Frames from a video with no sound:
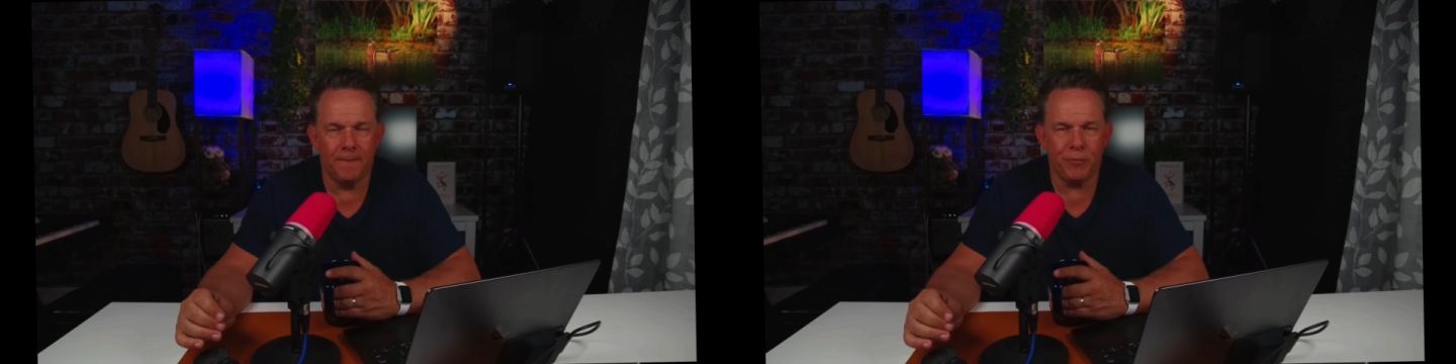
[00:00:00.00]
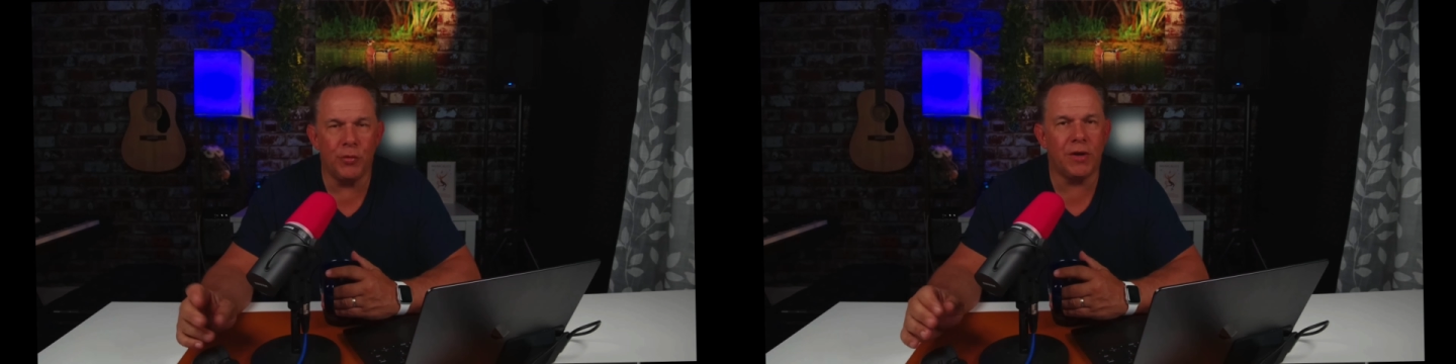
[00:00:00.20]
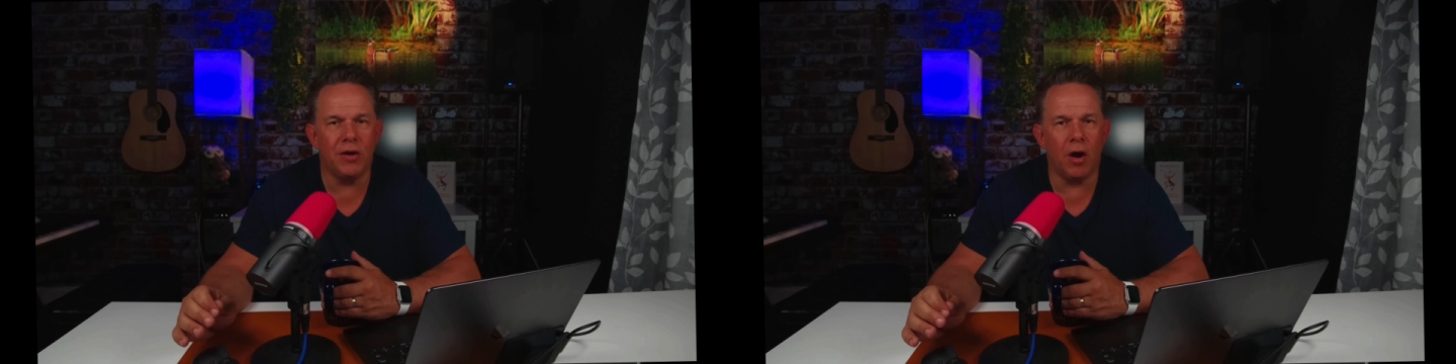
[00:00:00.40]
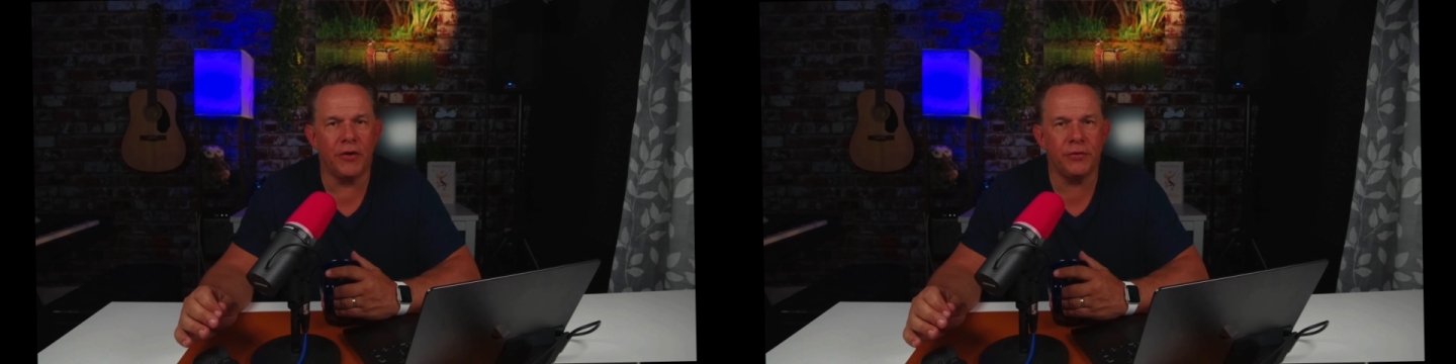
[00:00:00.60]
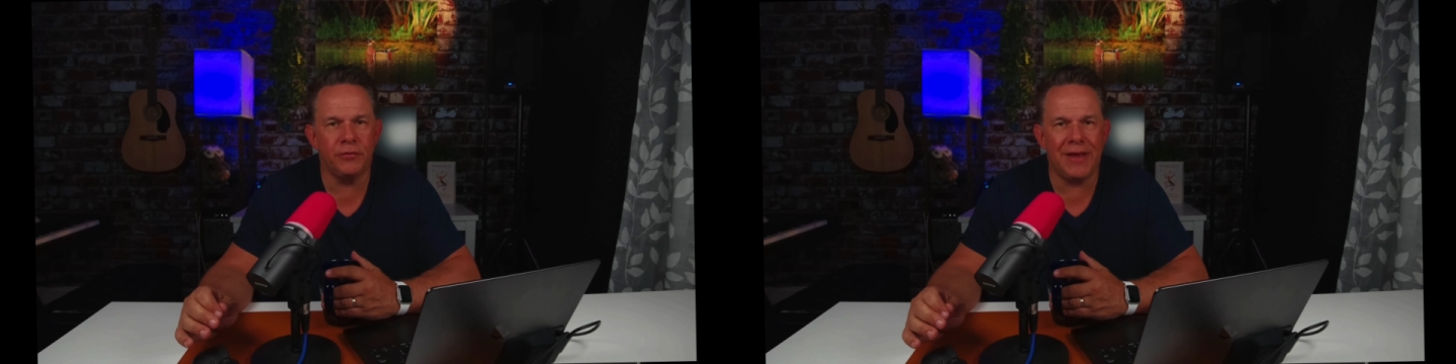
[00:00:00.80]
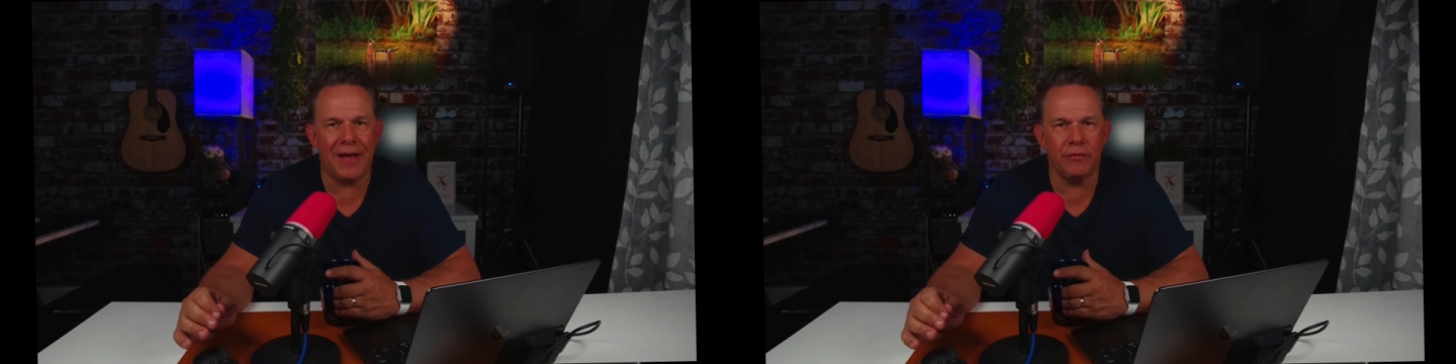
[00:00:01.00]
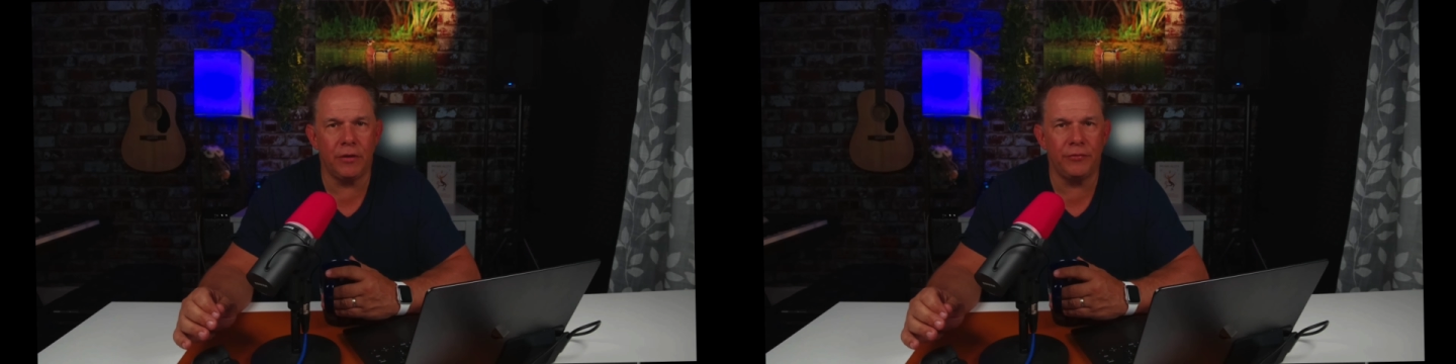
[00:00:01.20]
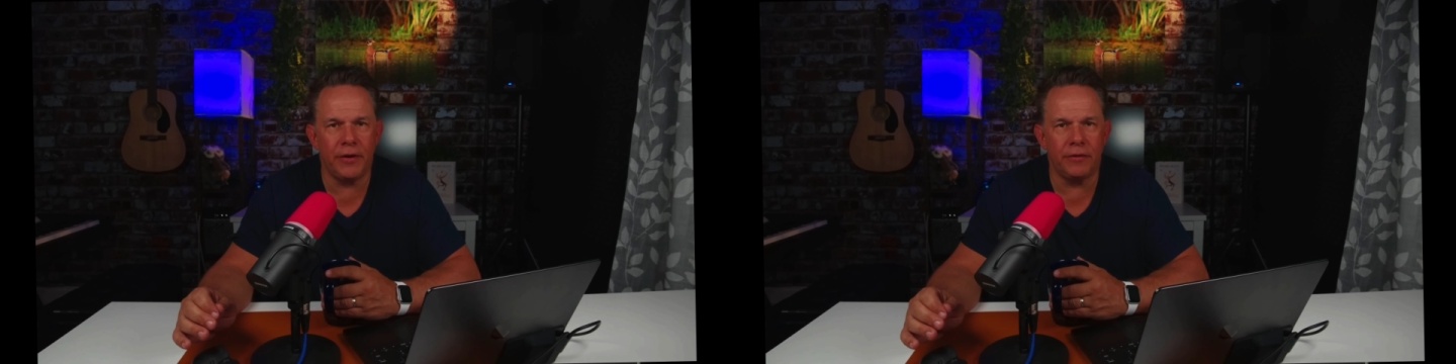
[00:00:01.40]
You can also
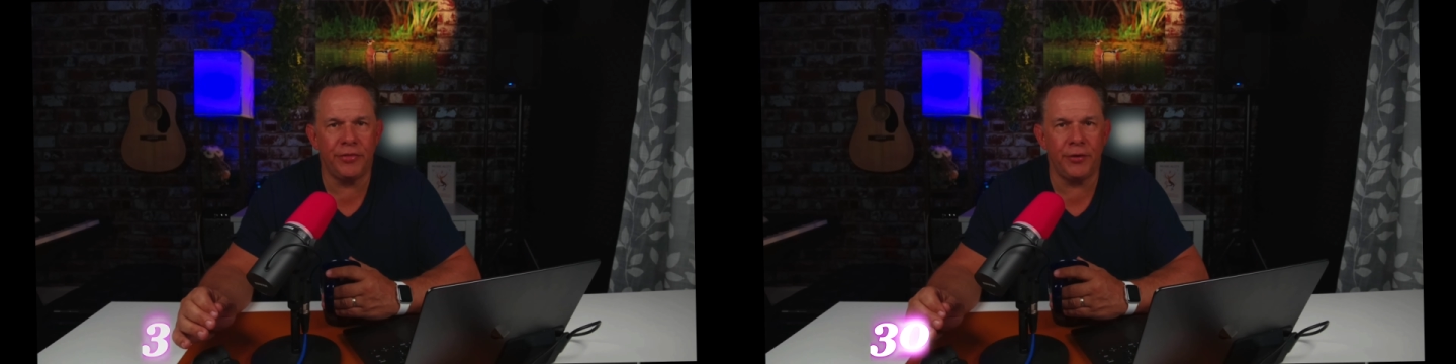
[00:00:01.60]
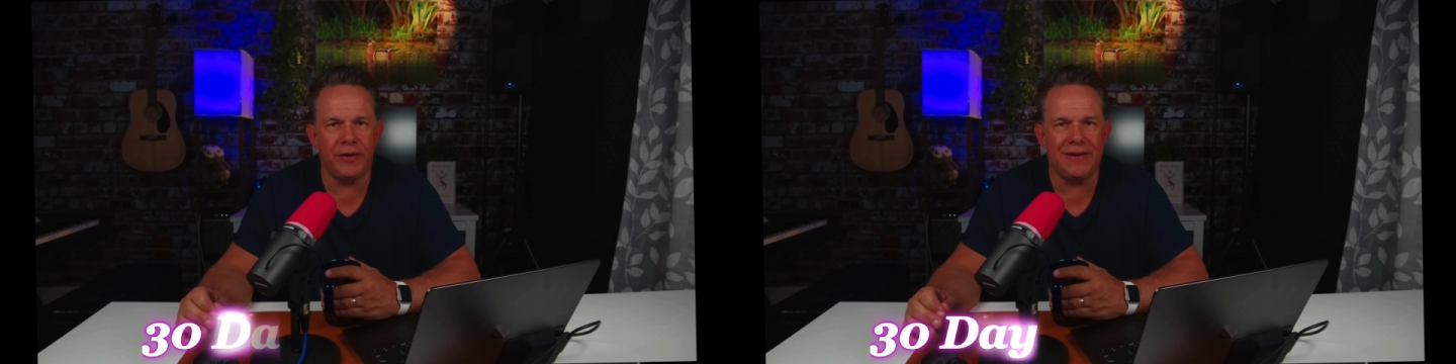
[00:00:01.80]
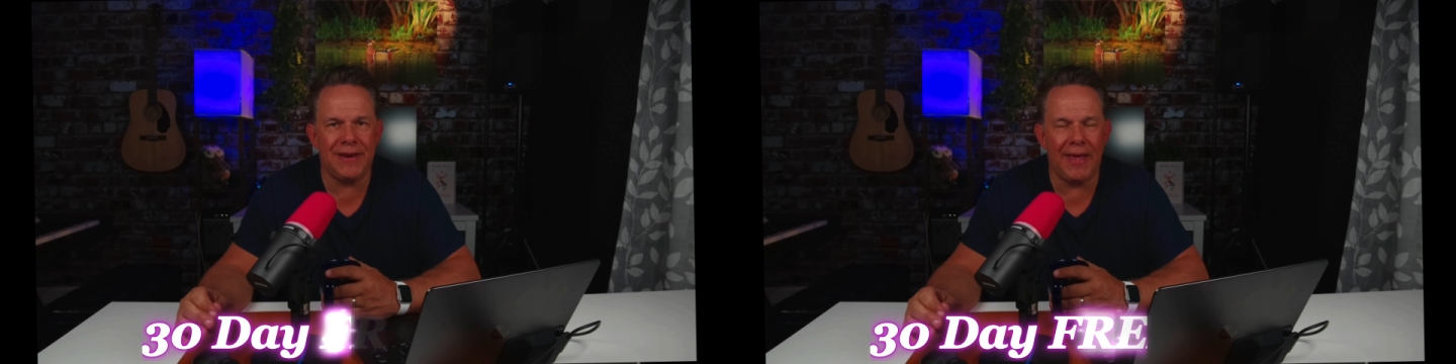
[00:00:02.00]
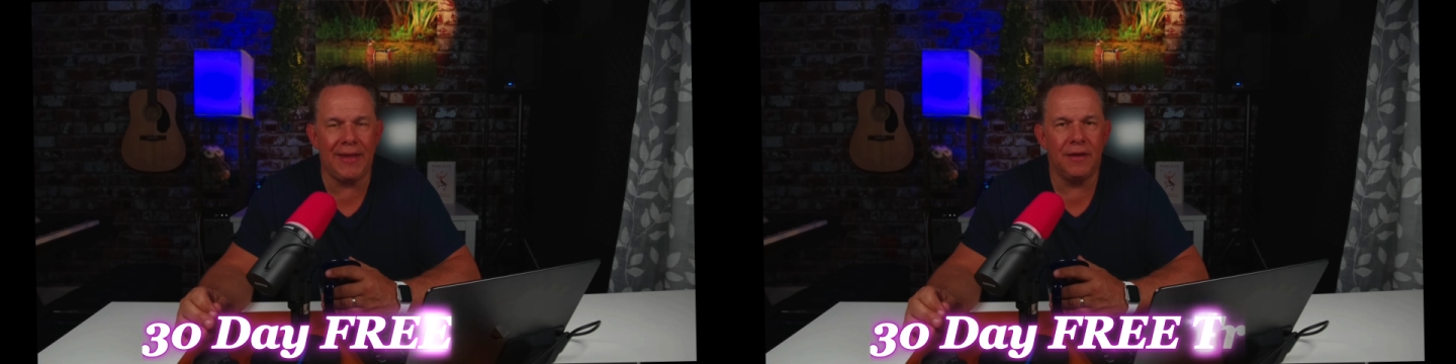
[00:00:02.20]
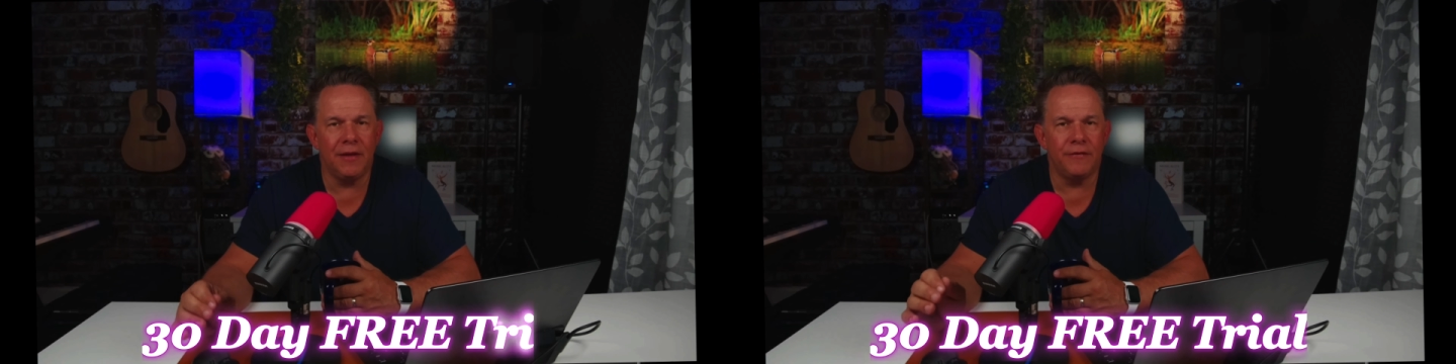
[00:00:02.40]
download their 30-day